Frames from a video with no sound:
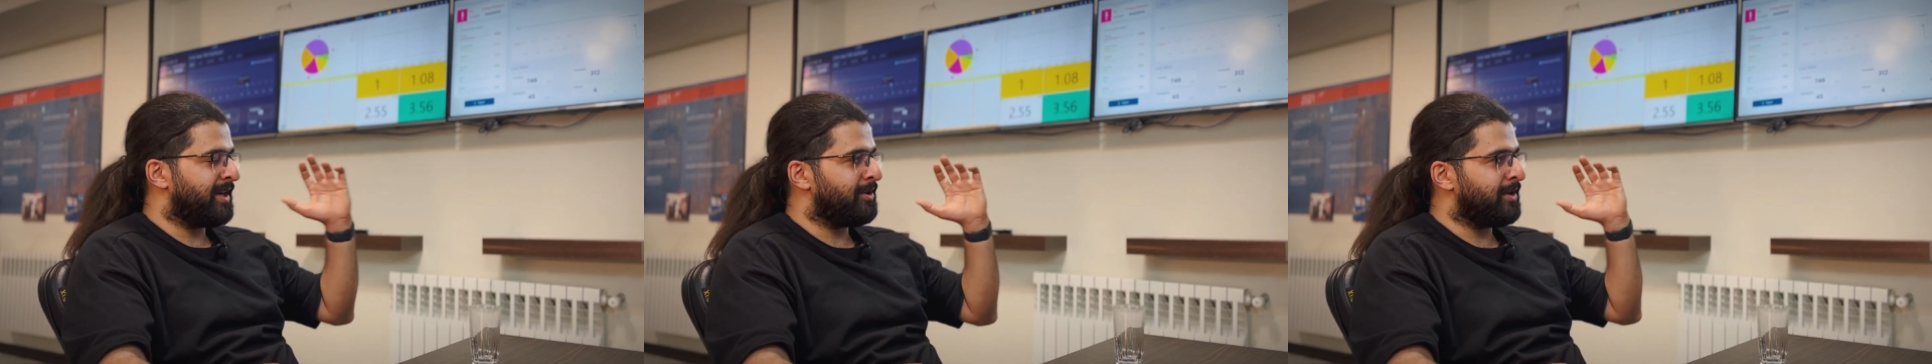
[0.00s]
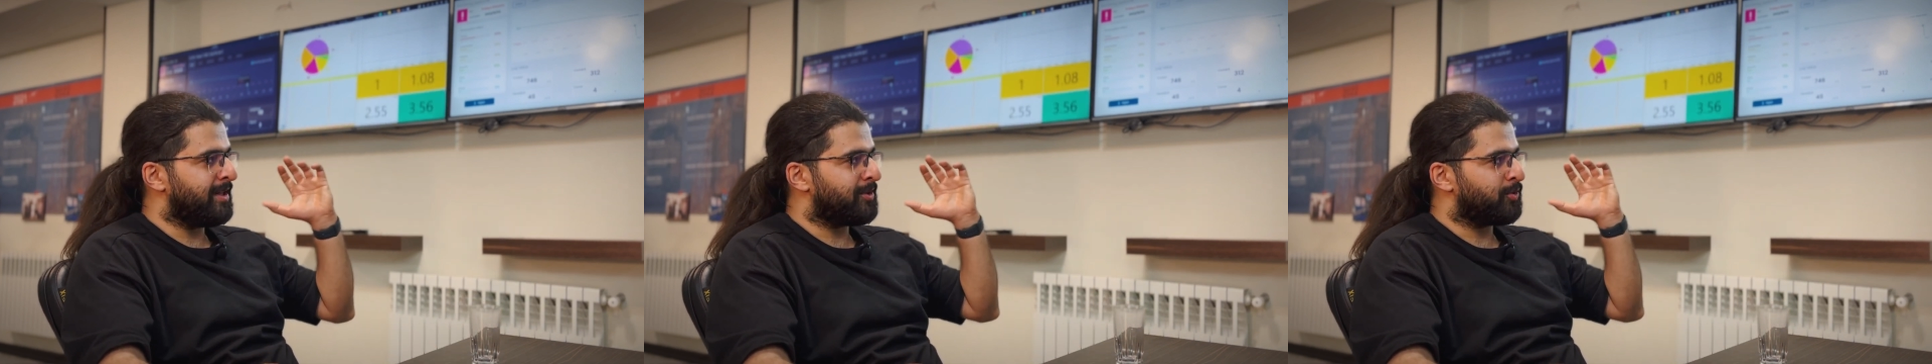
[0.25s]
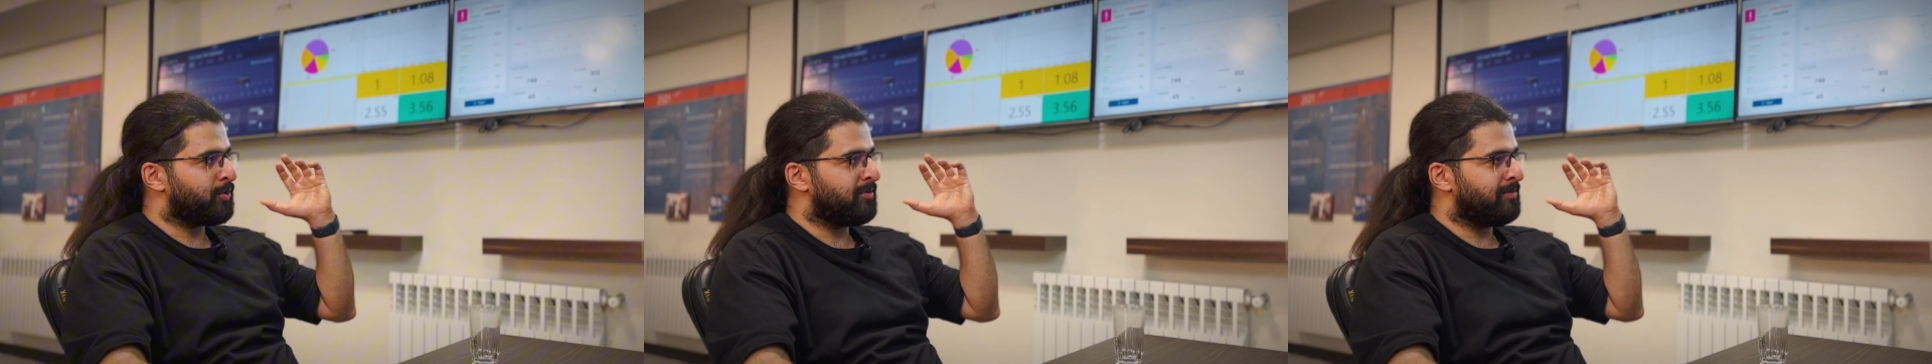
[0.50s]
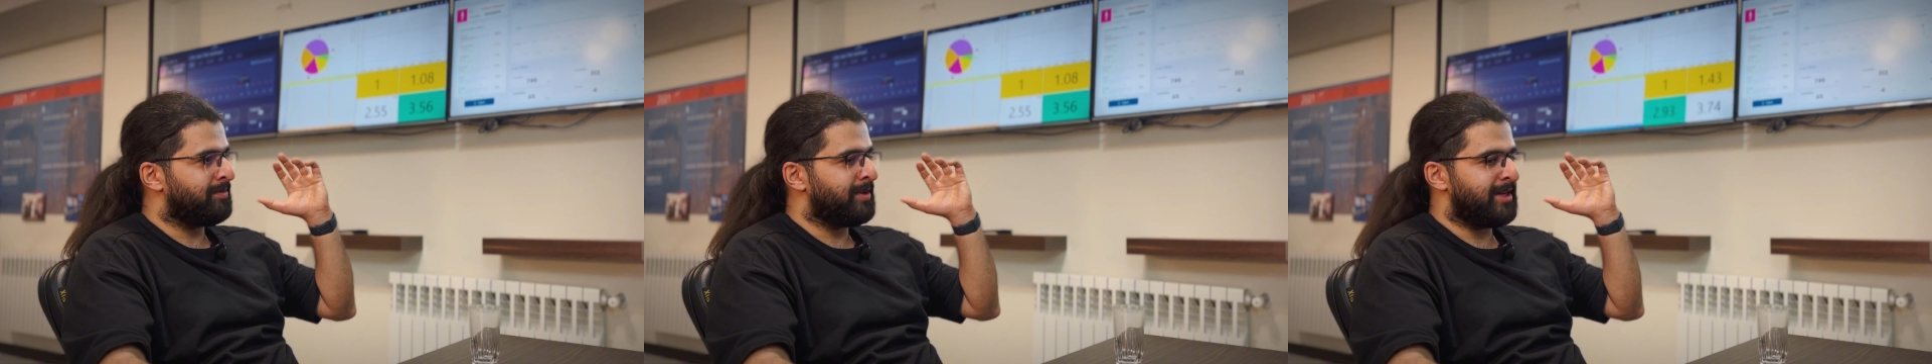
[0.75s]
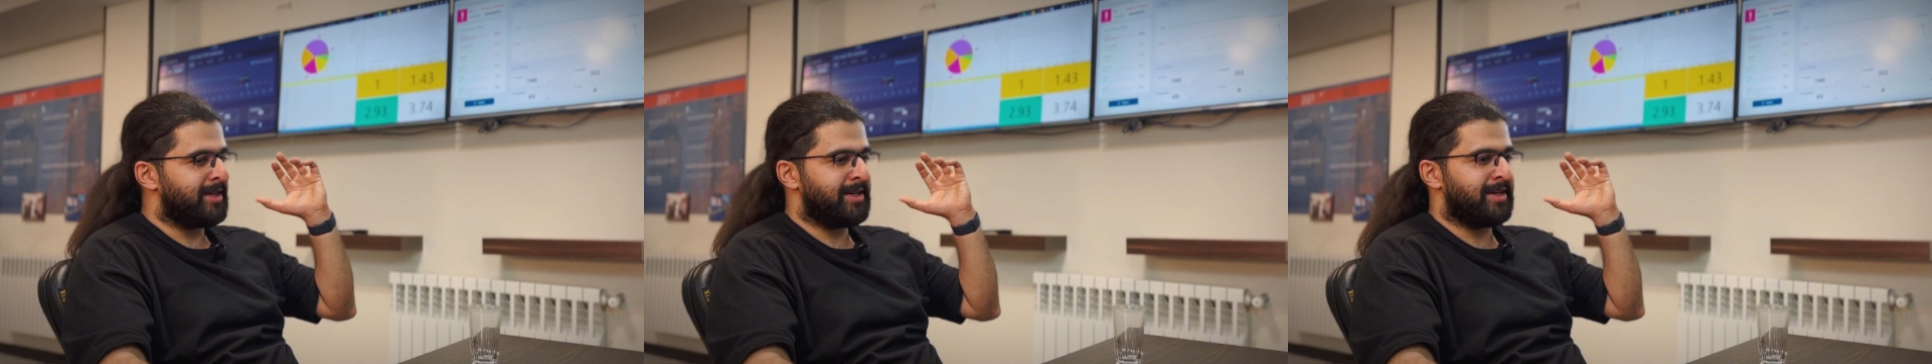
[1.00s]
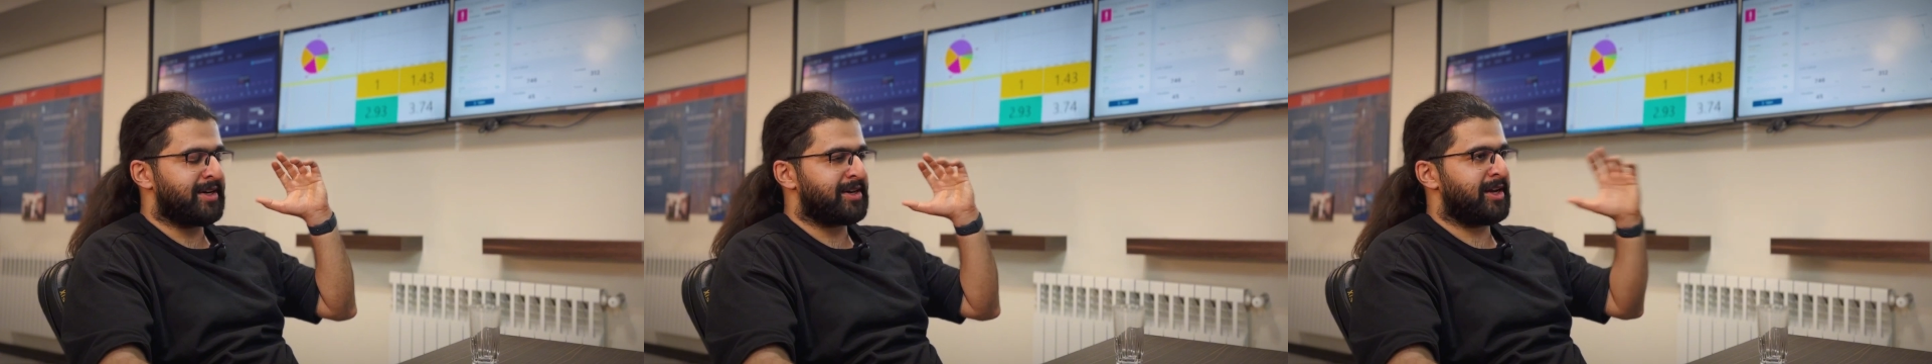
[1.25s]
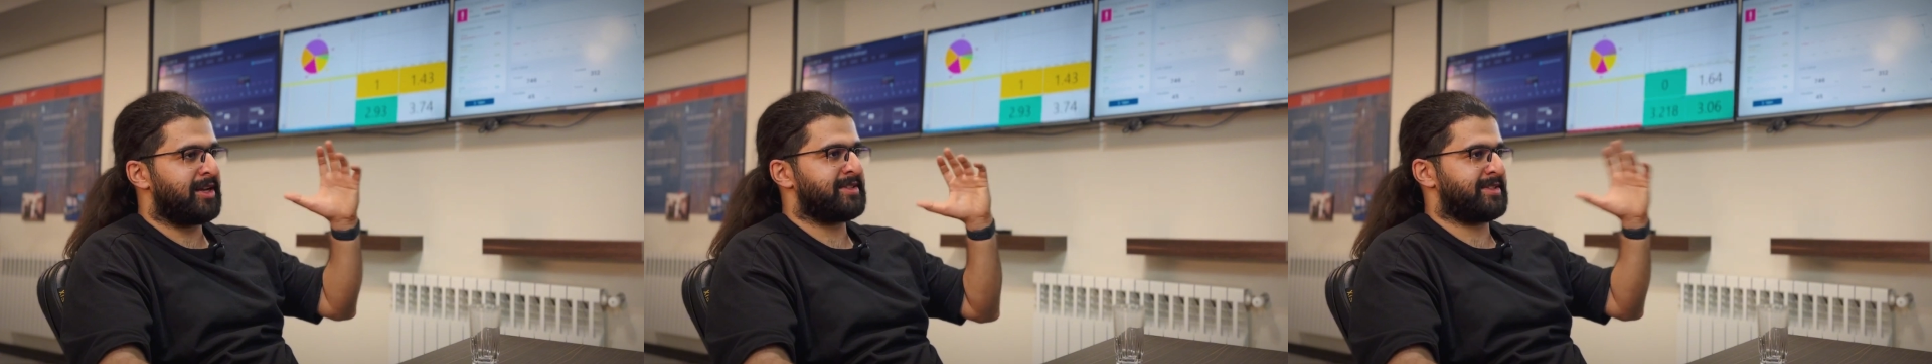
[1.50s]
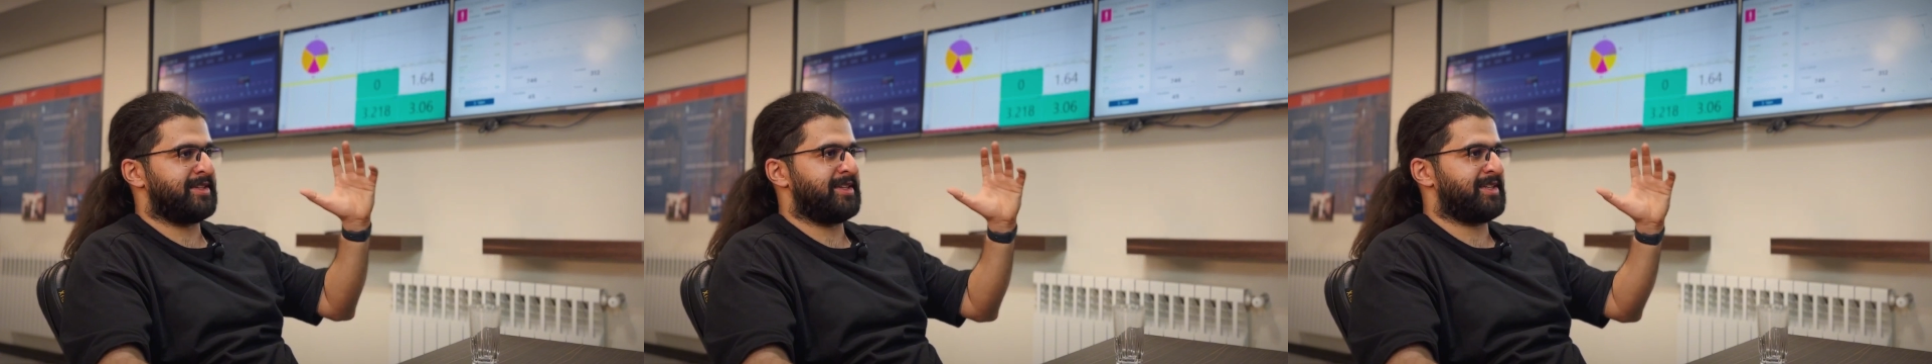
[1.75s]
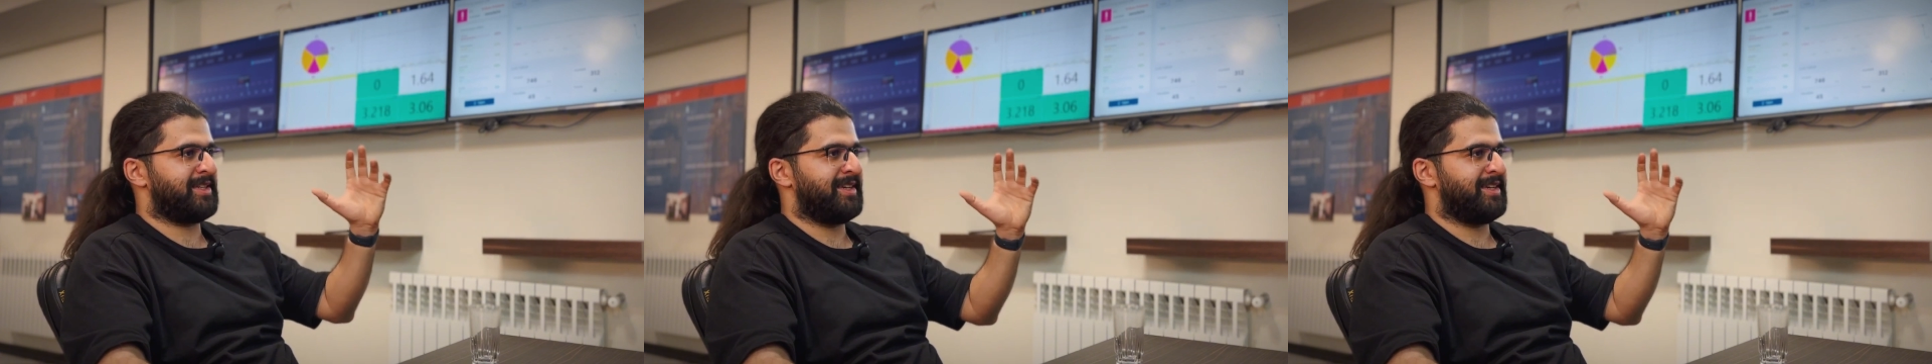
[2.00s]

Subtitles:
need to be realistic.